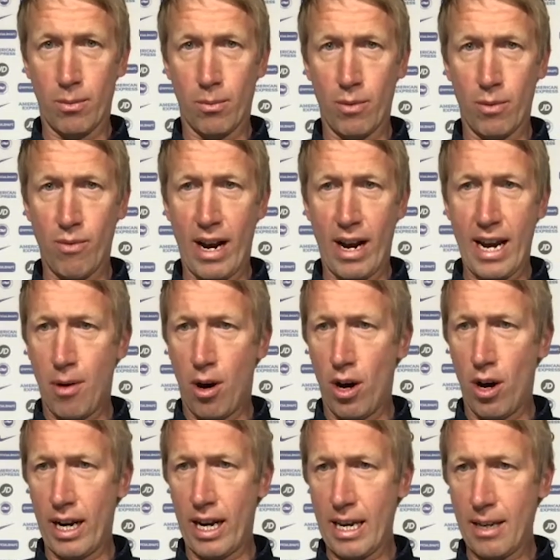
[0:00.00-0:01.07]
rate him
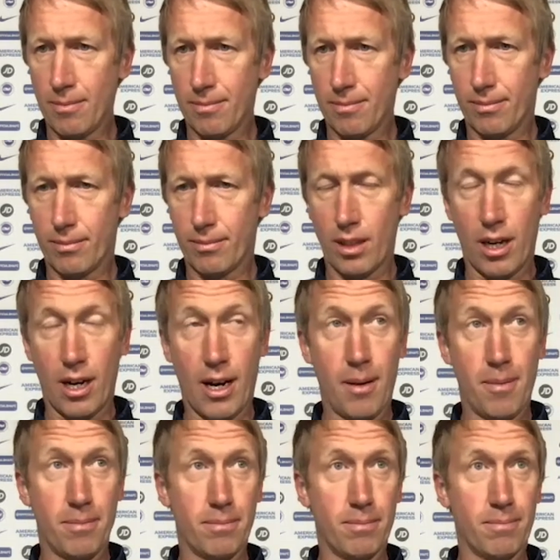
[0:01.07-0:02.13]
highly.
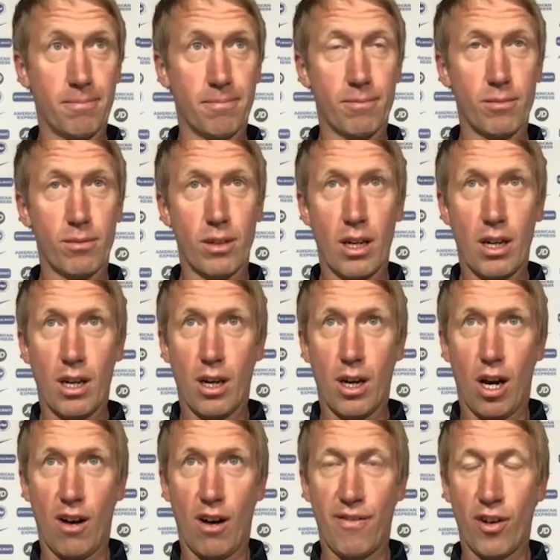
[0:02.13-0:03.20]
I
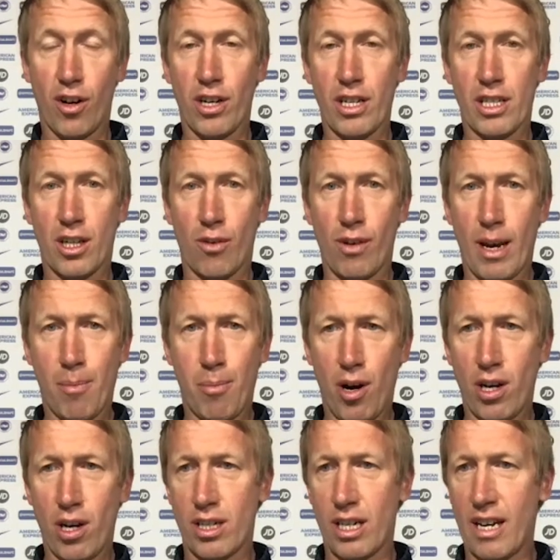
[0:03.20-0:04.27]
followed his career
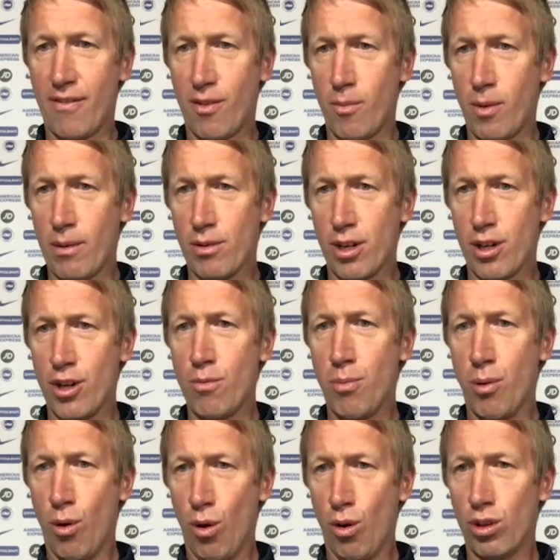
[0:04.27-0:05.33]
personally from when he was at
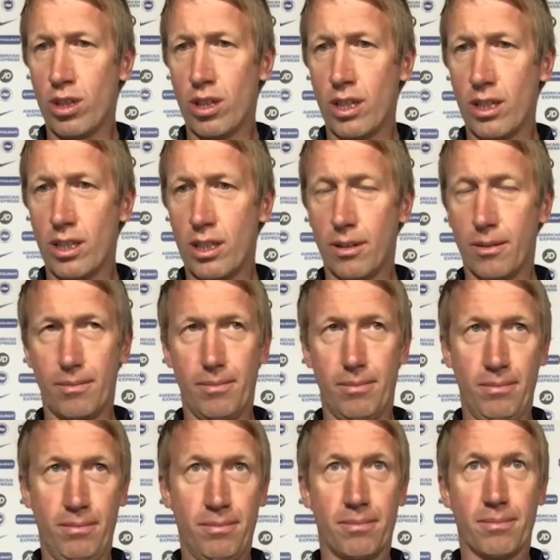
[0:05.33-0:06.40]
Newport and
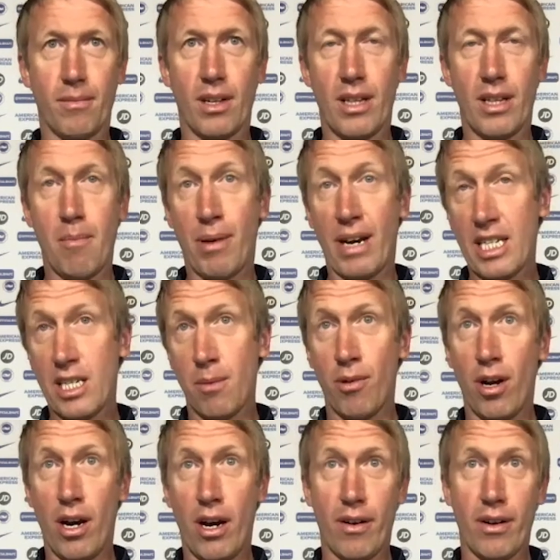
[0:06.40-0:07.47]
then
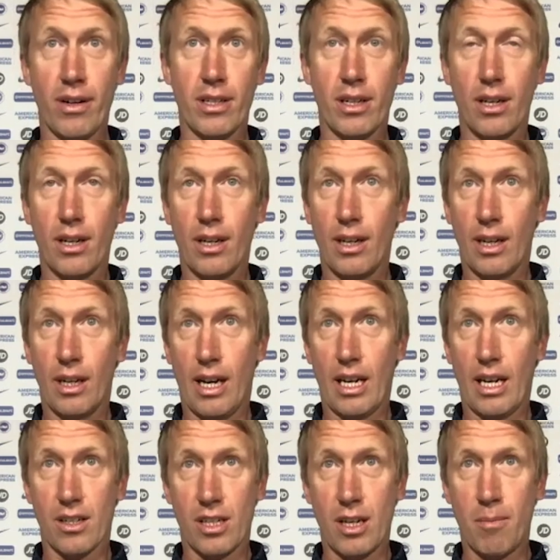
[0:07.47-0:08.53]
Peterborough. And
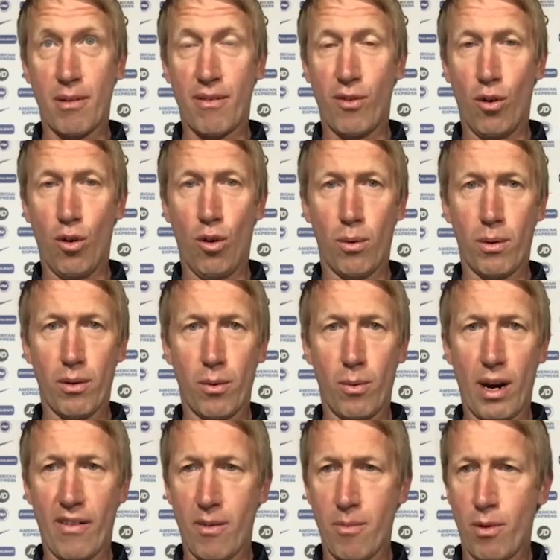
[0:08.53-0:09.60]
as I said before, we were
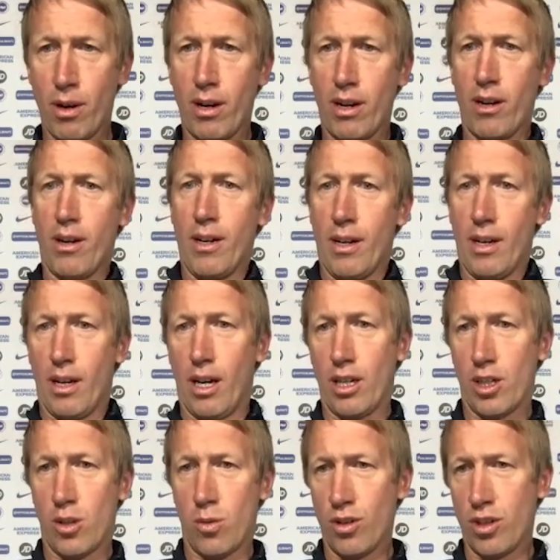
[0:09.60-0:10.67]
aware of him
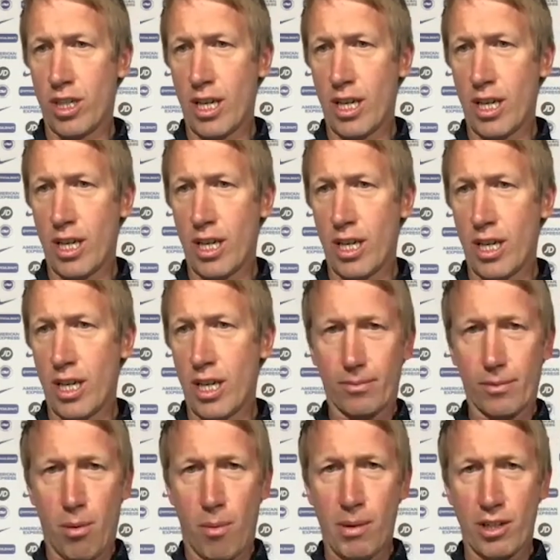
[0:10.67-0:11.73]
at Swansea. We were
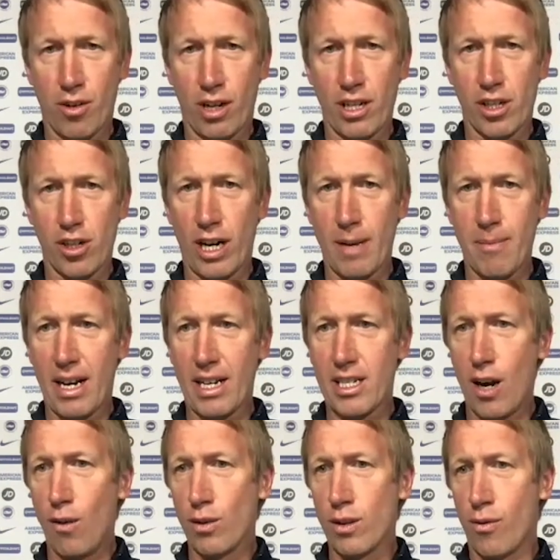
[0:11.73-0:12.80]
probably trying to sign him
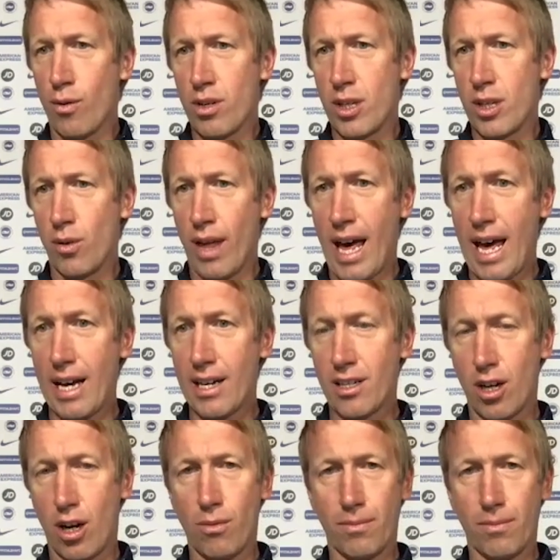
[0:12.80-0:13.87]
ourselves if we were still there.
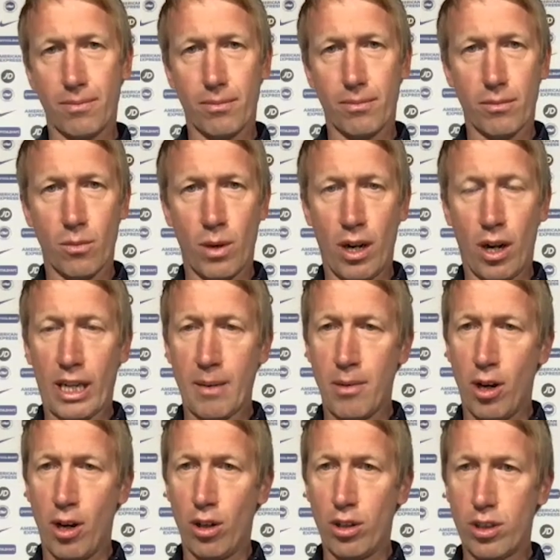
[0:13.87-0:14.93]
So we like him
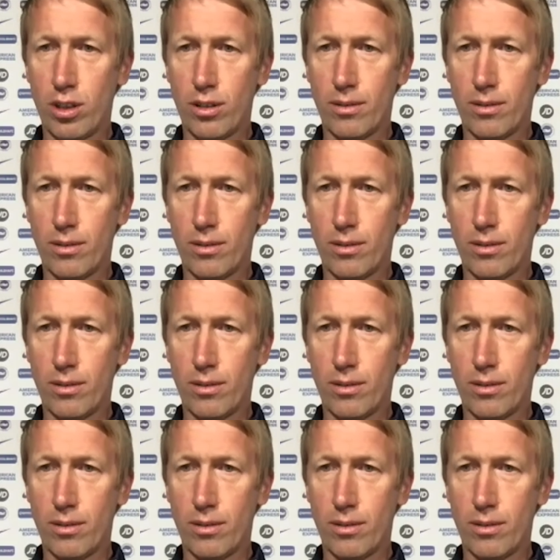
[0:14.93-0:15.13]
a lot.